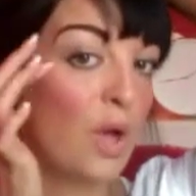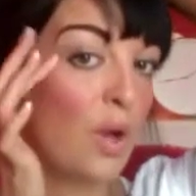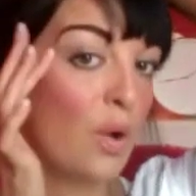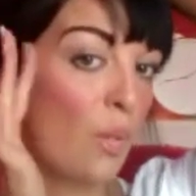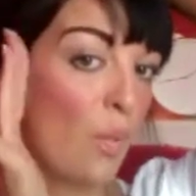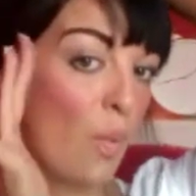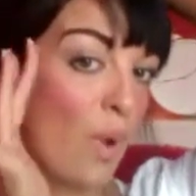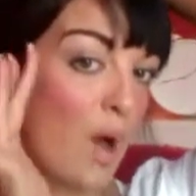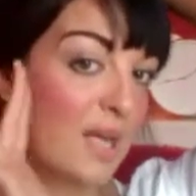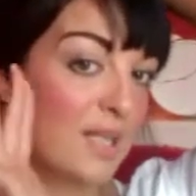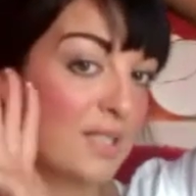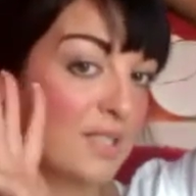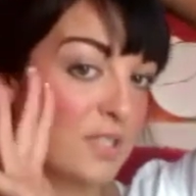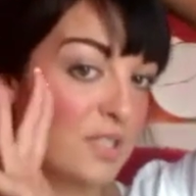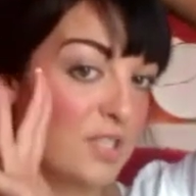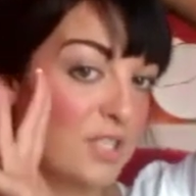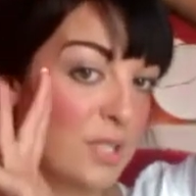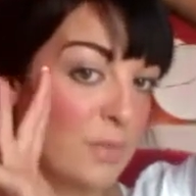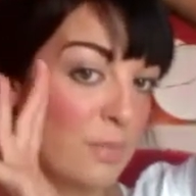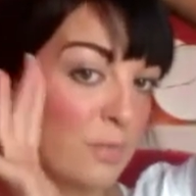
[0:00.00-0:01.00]
white
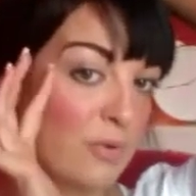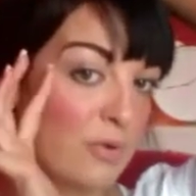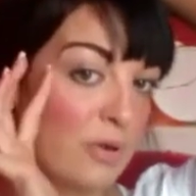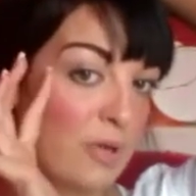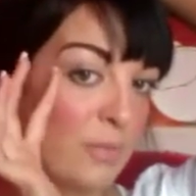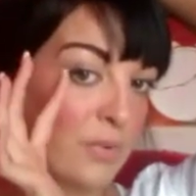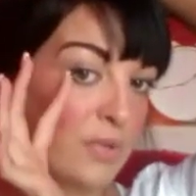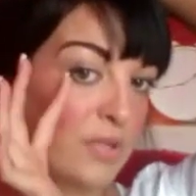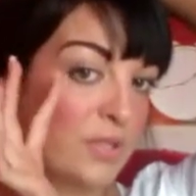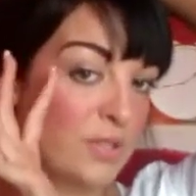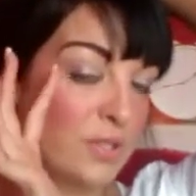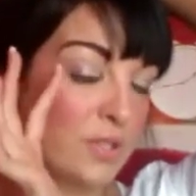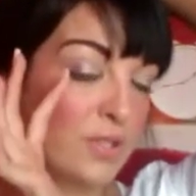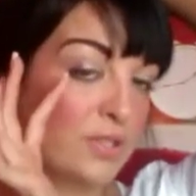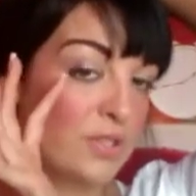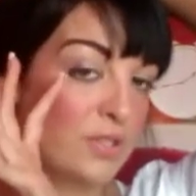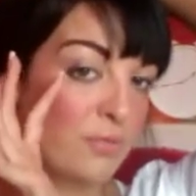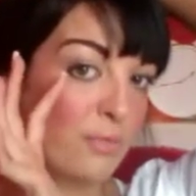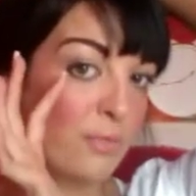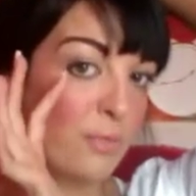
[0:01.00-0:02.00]
and shimmery with a
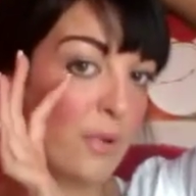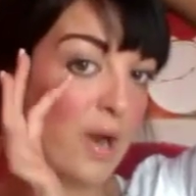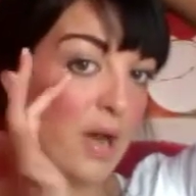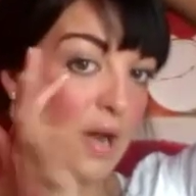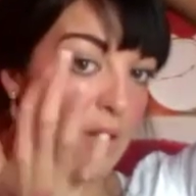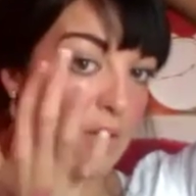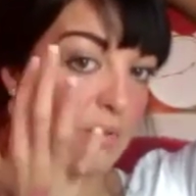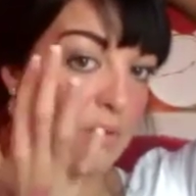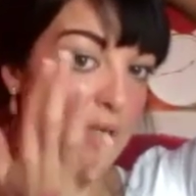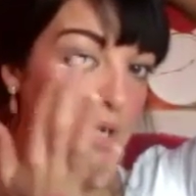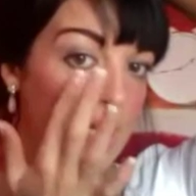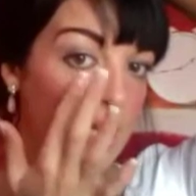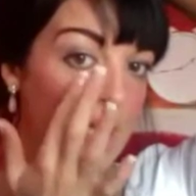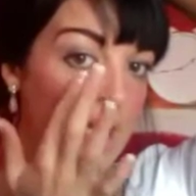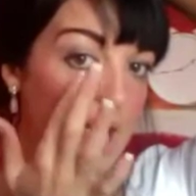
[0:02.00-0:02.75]
touch of brown,